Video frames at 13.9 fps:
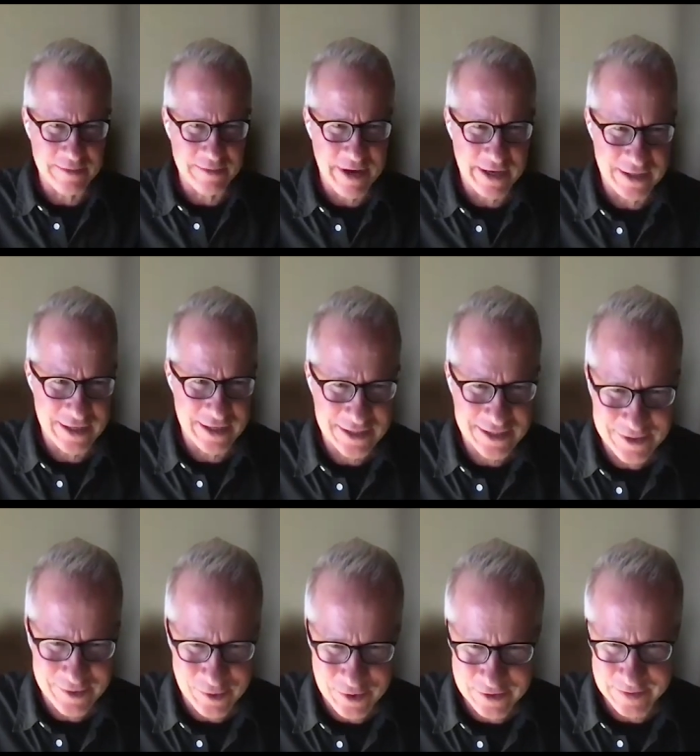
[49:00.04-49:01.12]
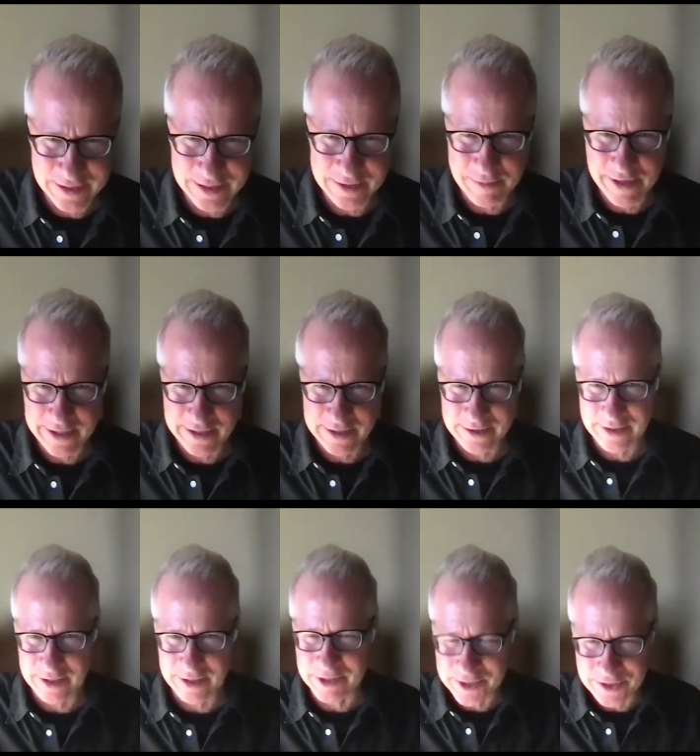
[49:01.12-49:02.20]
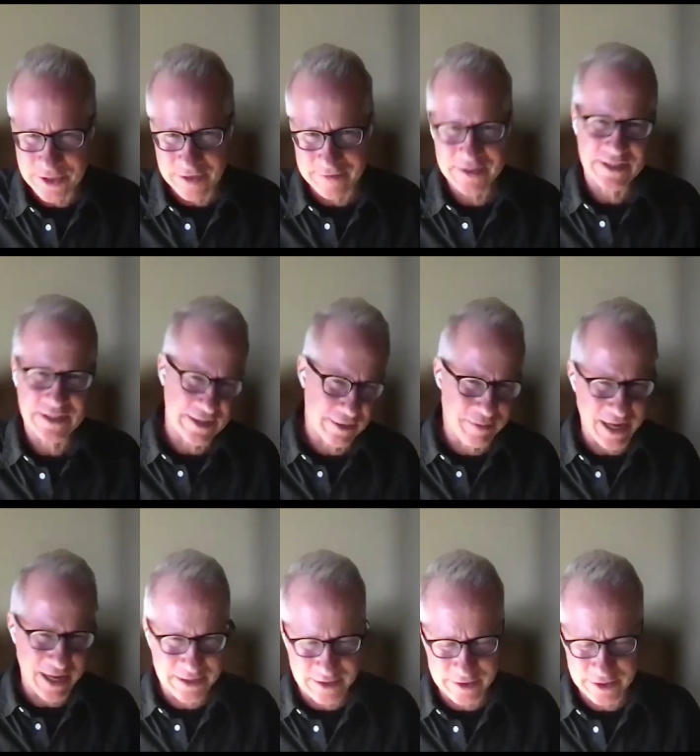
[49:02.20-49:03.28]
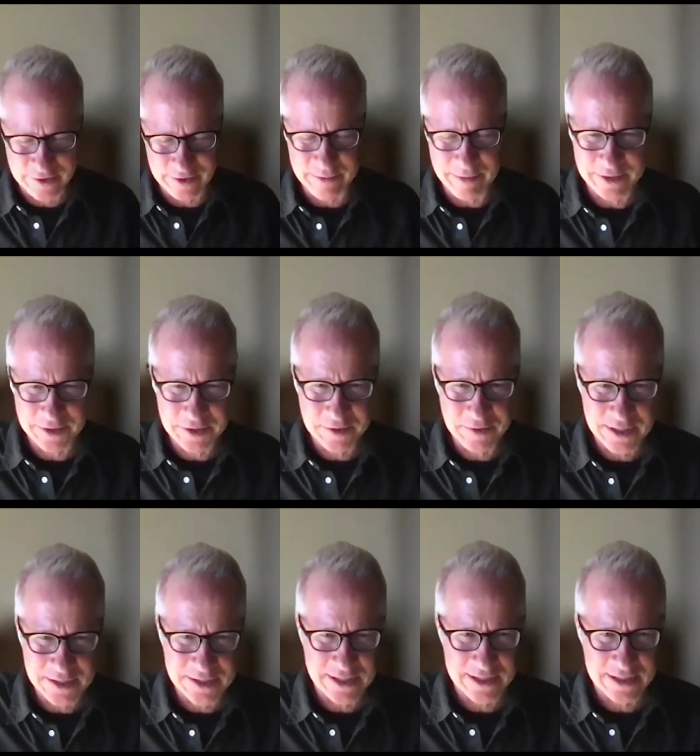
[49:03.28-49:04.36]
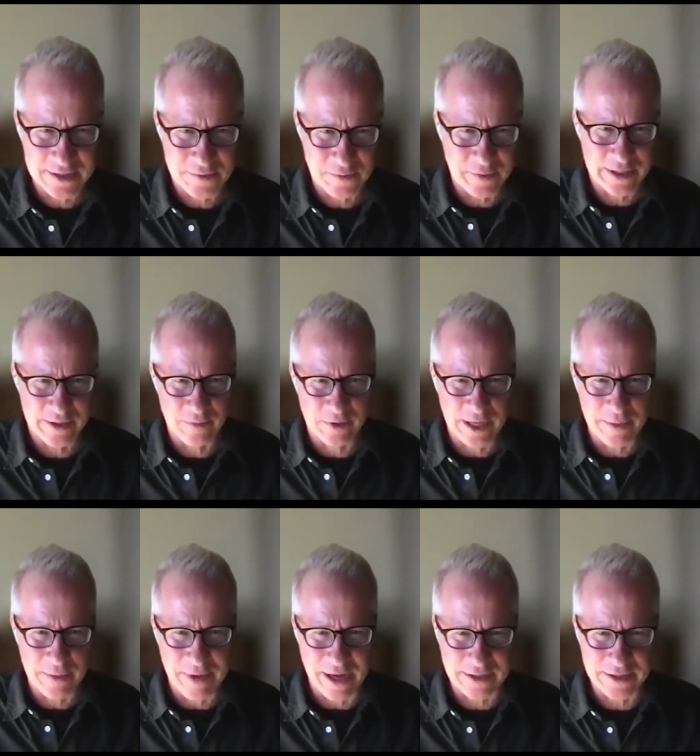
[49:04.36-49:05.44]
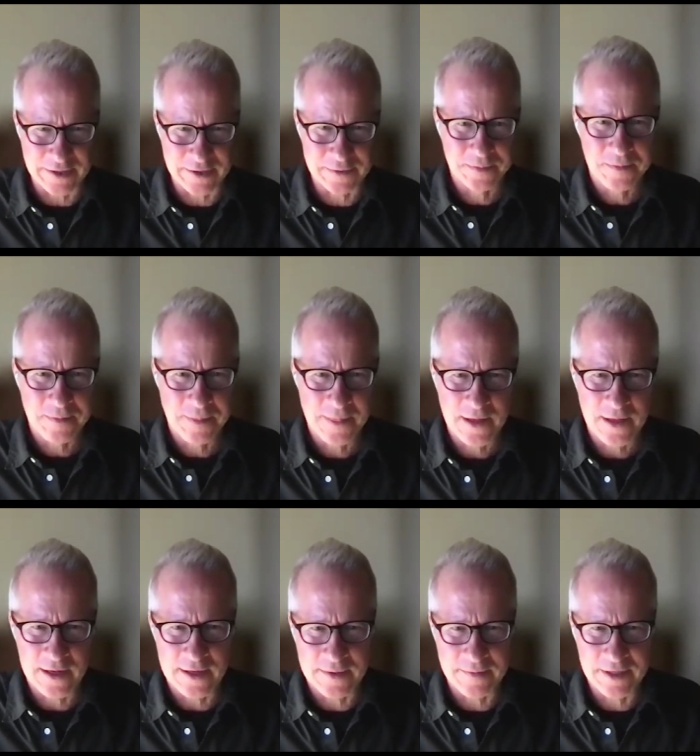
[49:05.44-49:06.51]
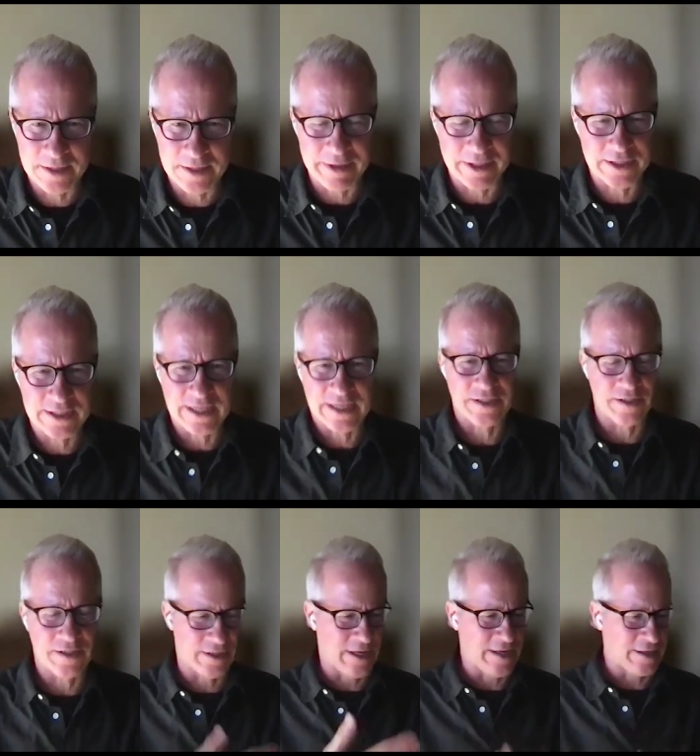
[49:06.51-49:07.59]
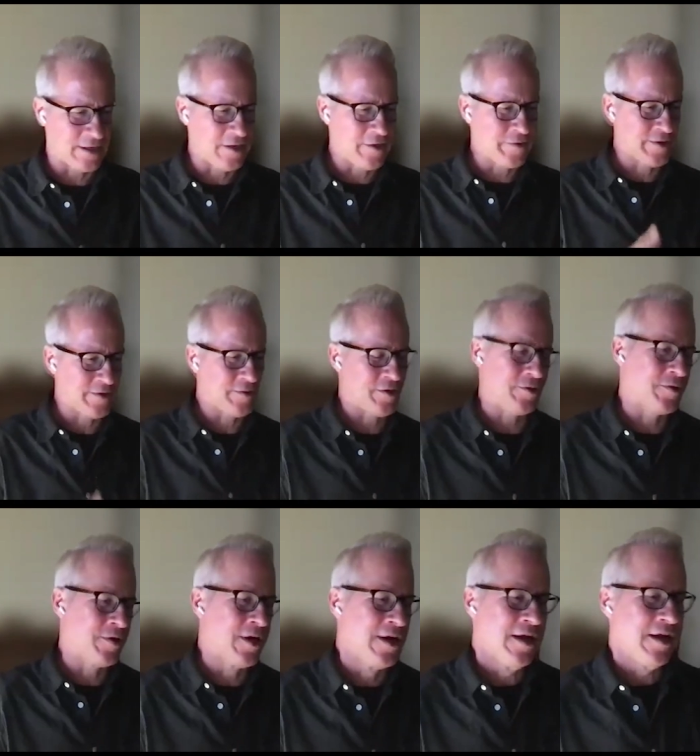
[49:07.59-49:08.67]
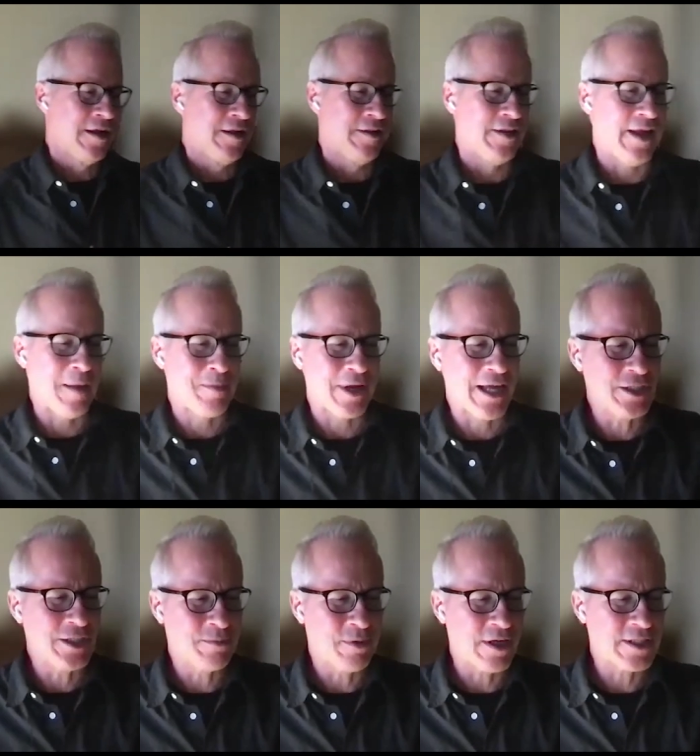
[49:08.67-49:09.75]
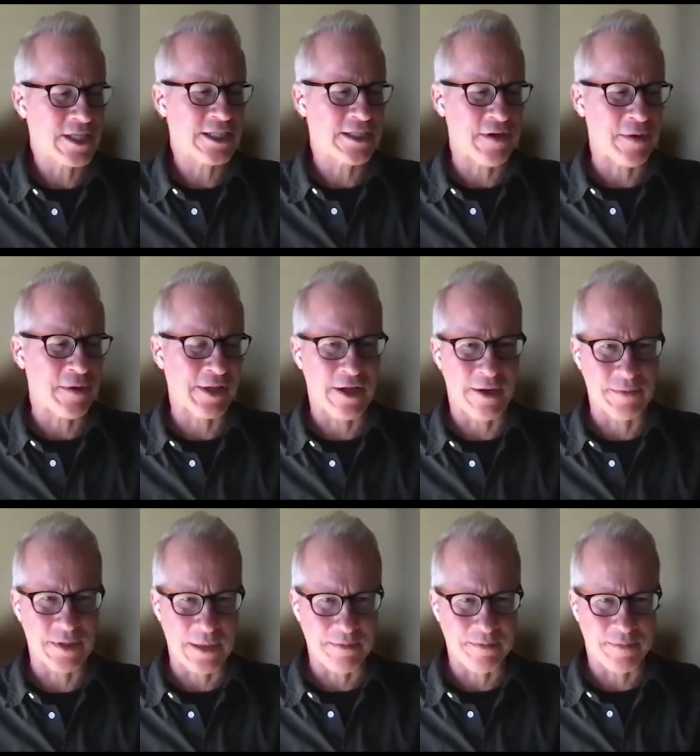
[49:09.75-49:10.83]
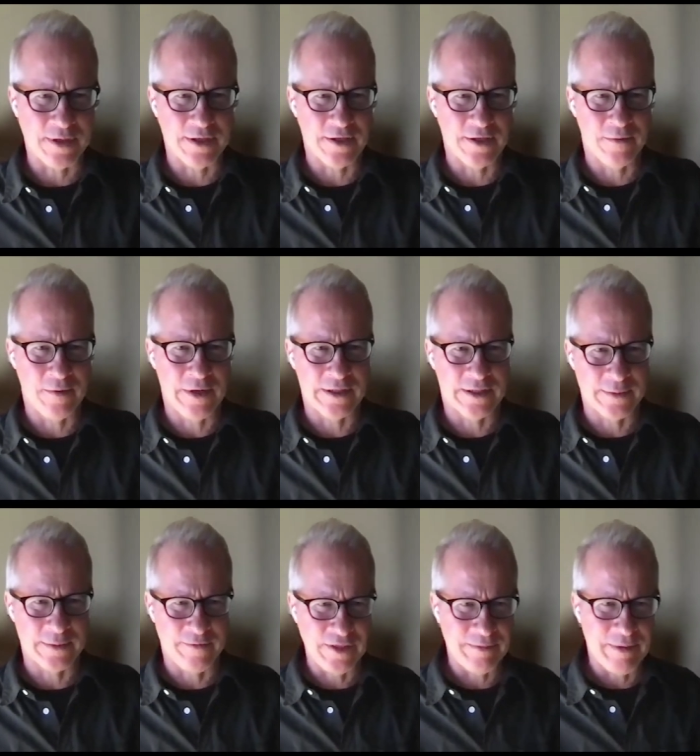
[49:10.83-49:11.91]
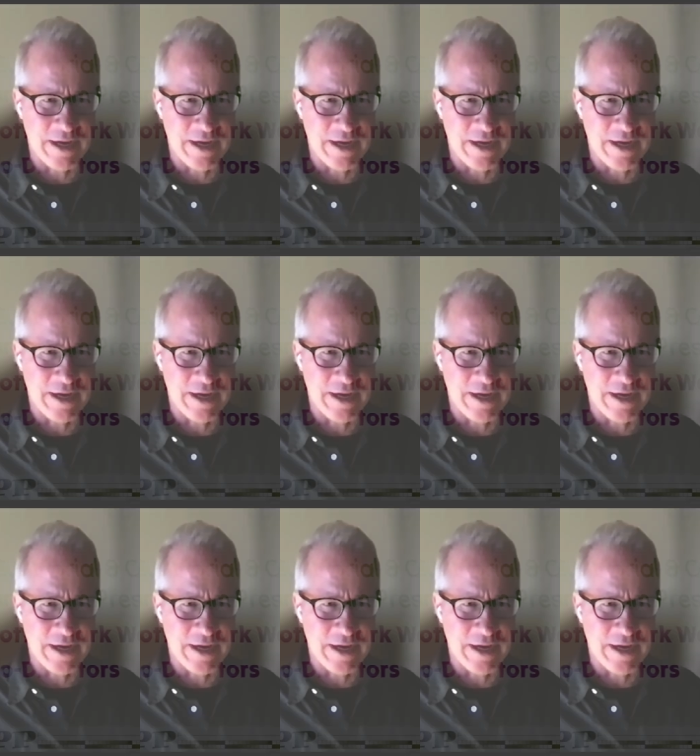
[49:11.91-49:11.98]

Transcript: to email us or email the admissions office and they'll pass on your email to us and we will get back to you. Um, especially as you're getting closer to the application process, if something comes up that you want some